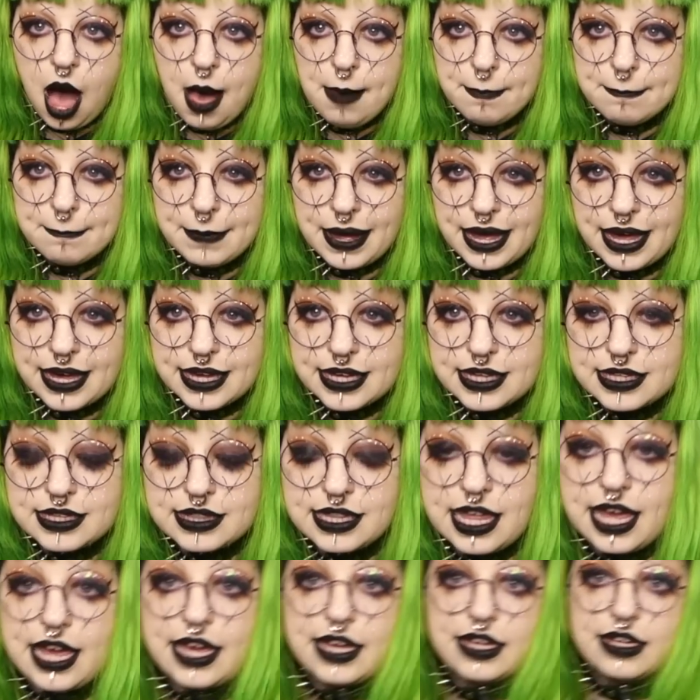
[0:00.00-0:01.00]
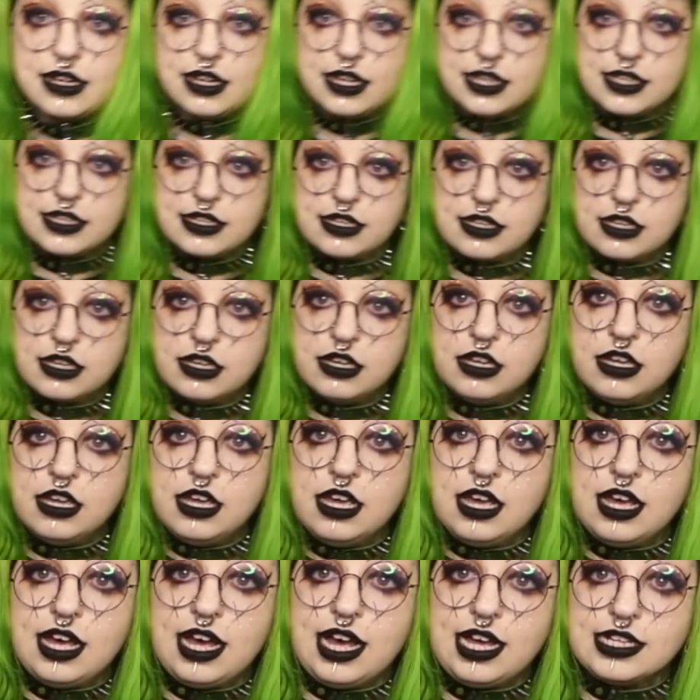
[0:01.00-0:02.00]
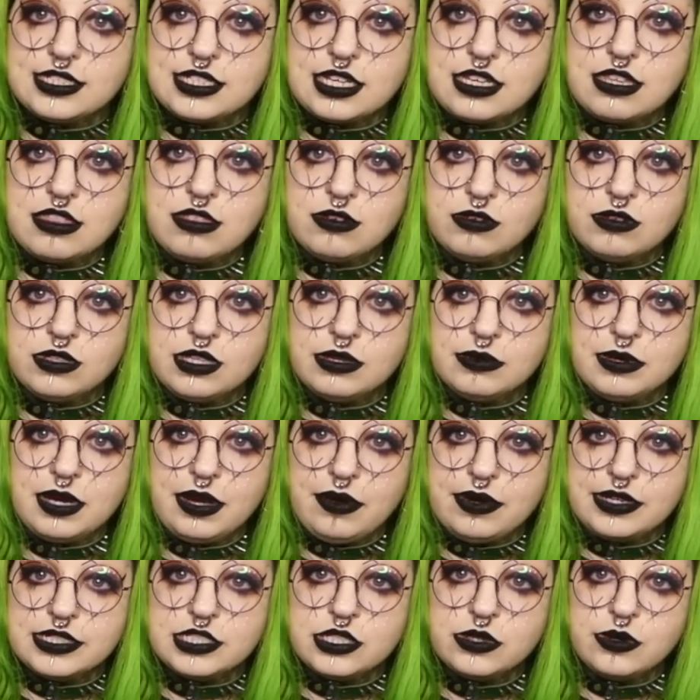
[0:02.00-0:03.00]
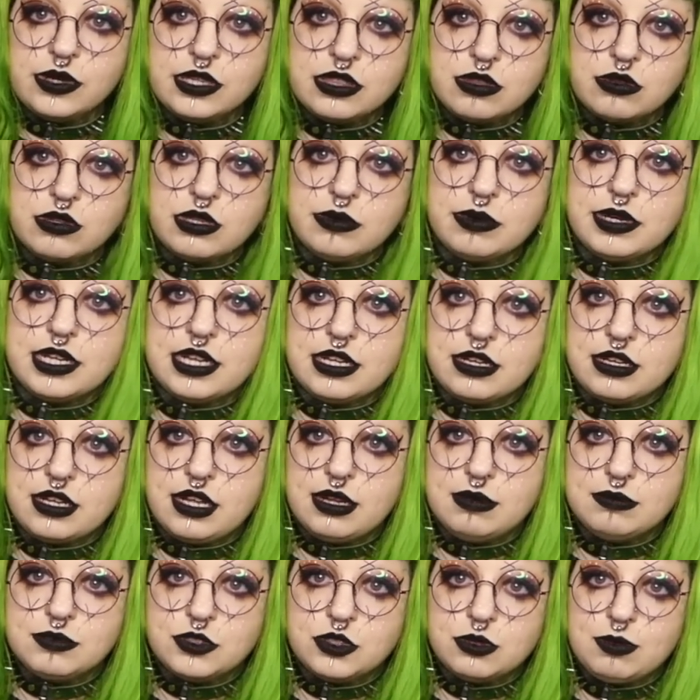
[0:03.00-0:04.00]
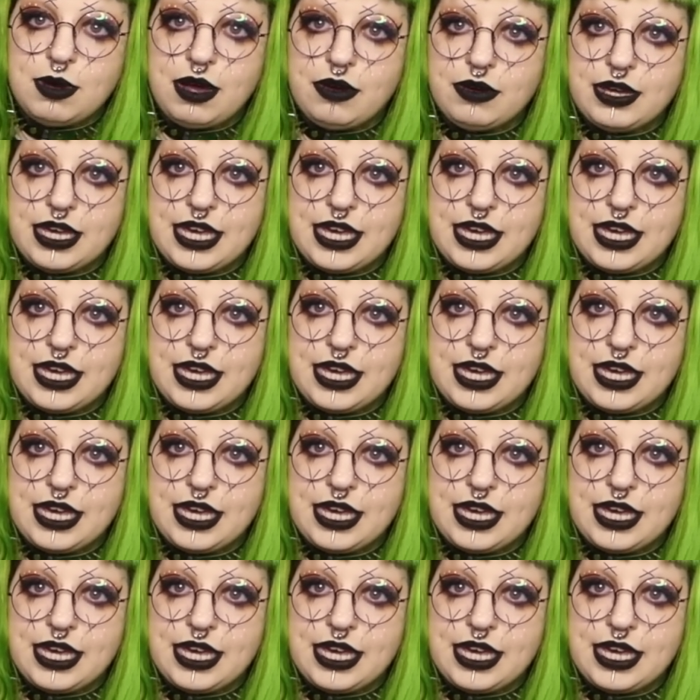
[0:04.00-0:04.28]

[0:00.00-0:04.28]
up my leg, like as I thought they were going to. I thought they were gonna come to about